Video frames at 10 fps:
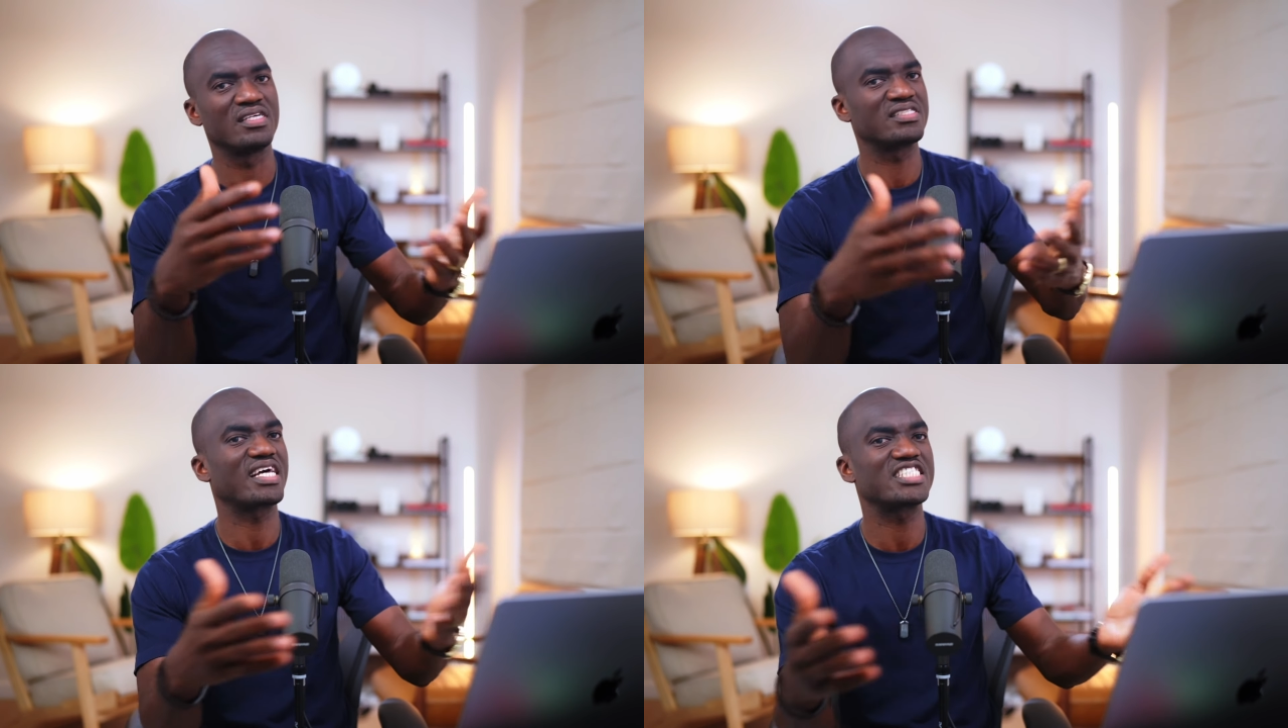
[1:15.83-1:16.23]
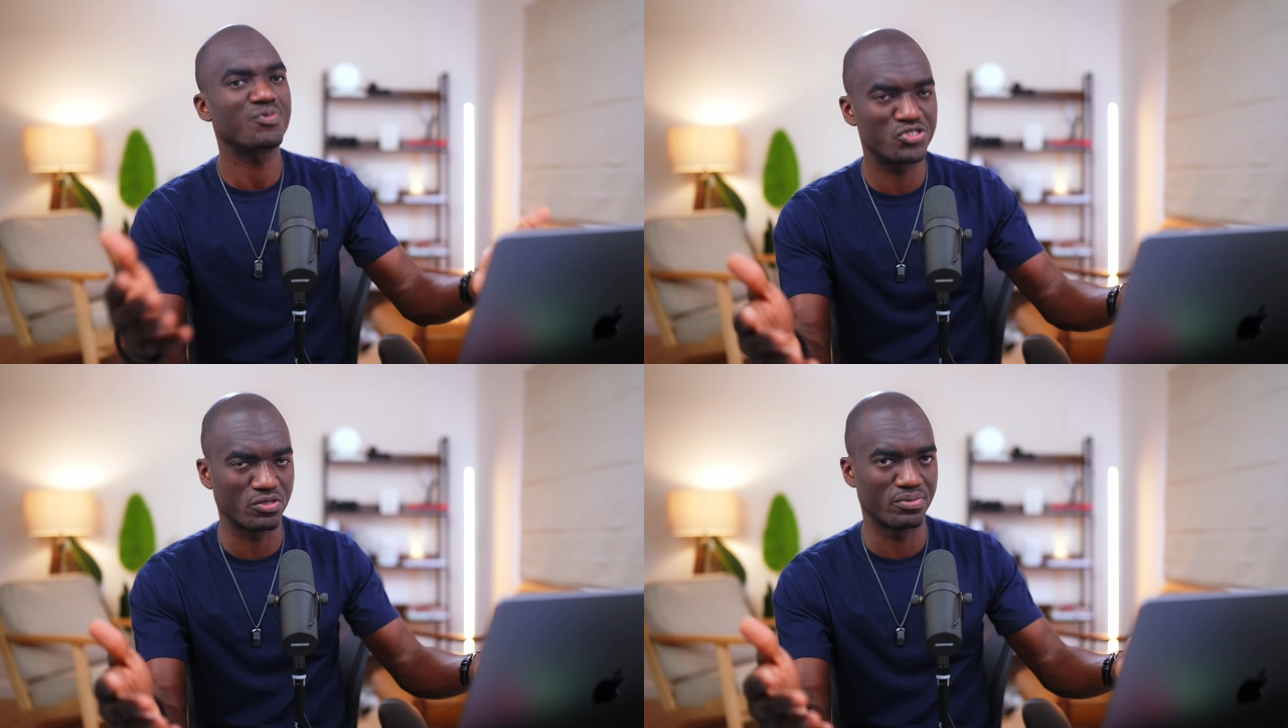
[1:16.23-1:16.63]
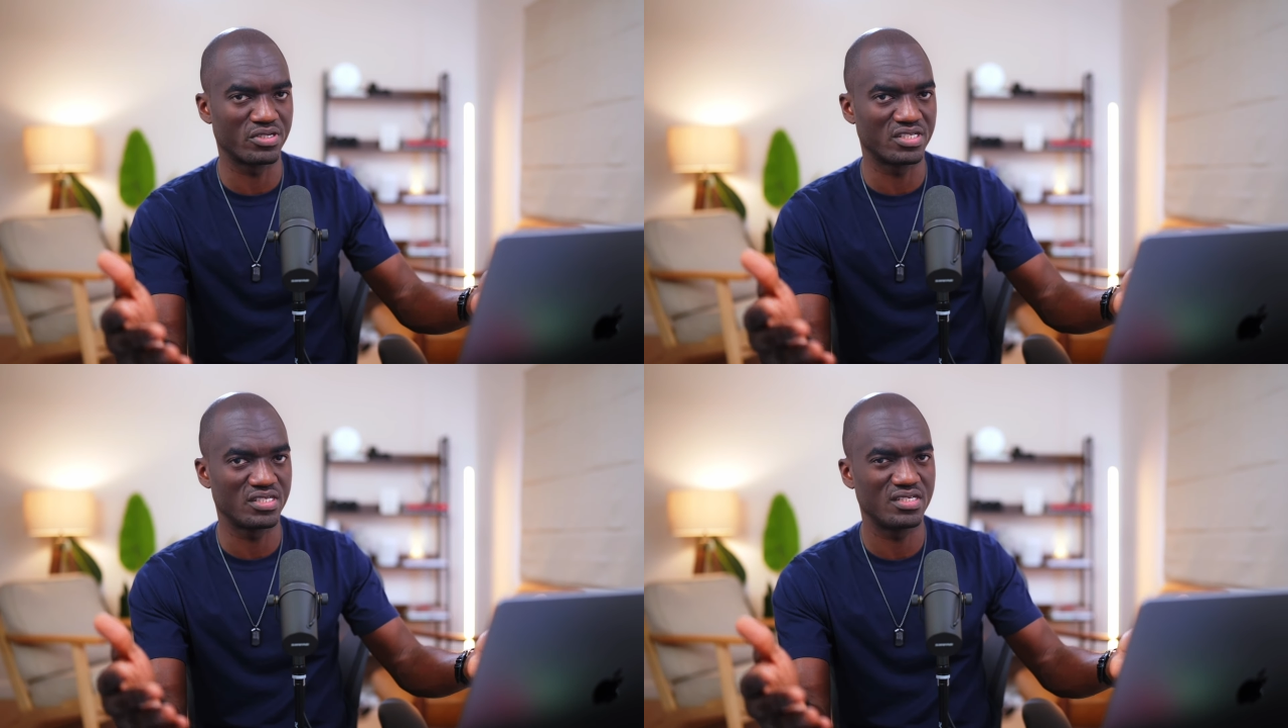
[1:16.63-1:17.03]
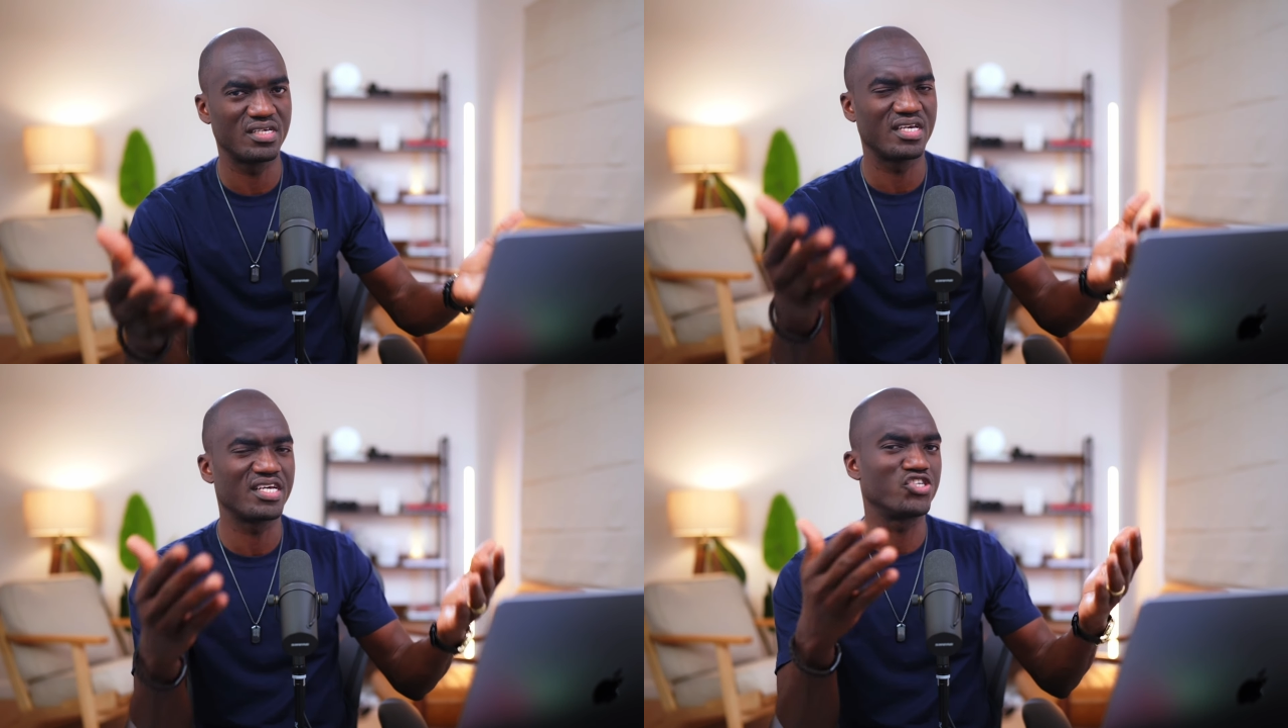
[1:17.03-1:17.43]
Starting with your body,
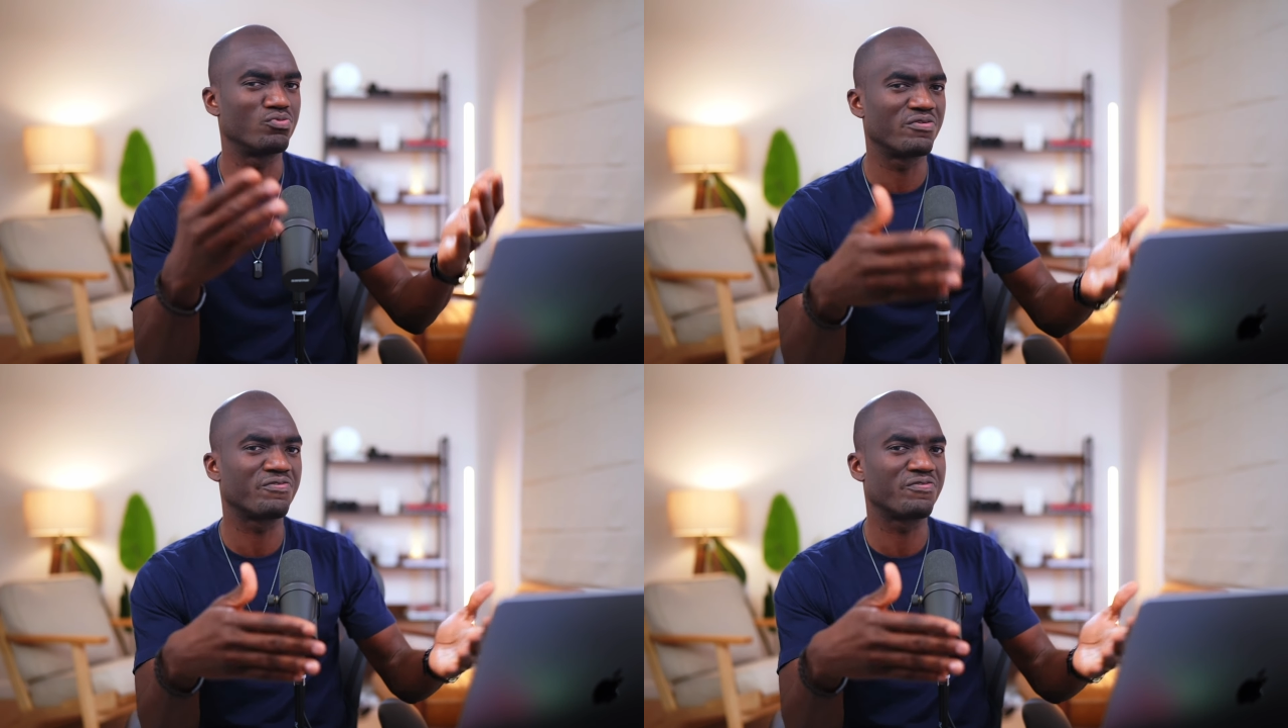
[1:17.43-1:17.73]
you may